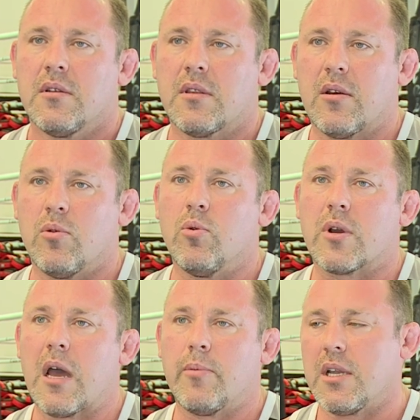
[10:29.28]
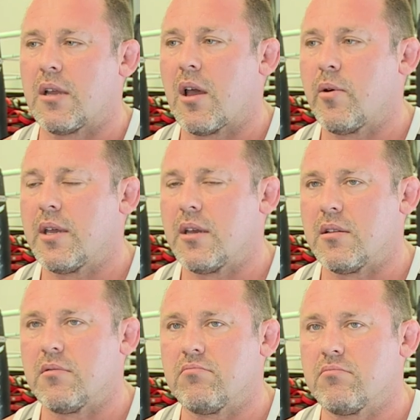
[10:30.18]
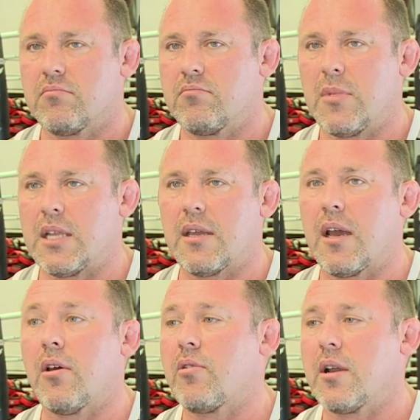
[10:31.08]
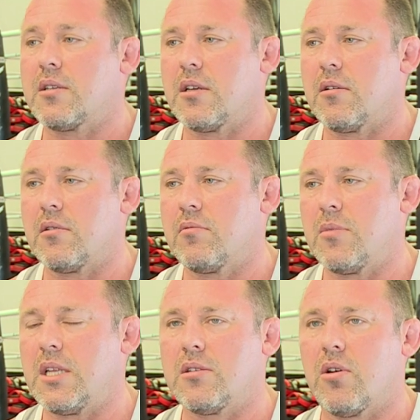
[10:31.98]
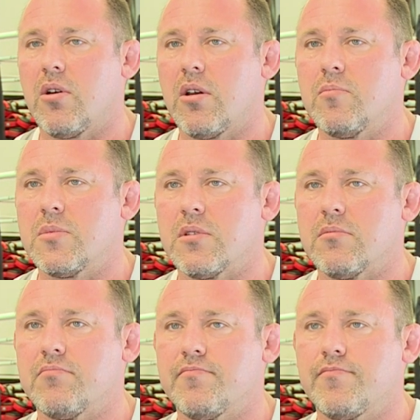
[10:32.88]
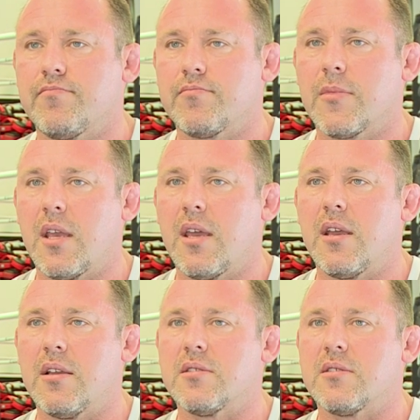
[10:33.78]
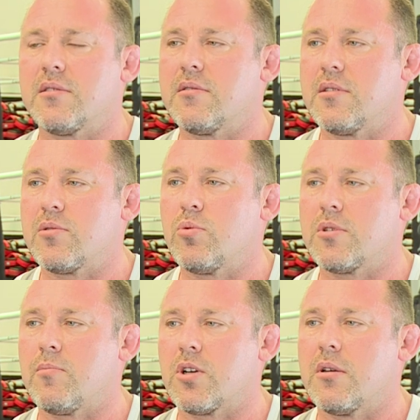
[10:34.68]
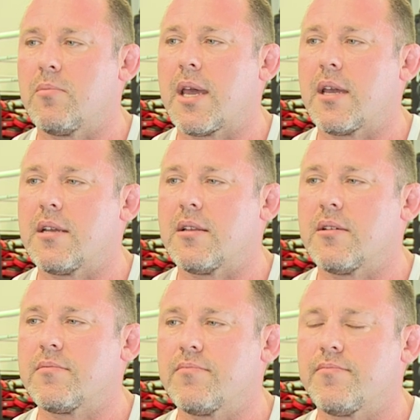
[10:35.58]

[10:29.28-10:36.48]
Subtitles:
They were all coming and going, and met Allo Gracie many times. And yeah, it's awesome looking back, you know.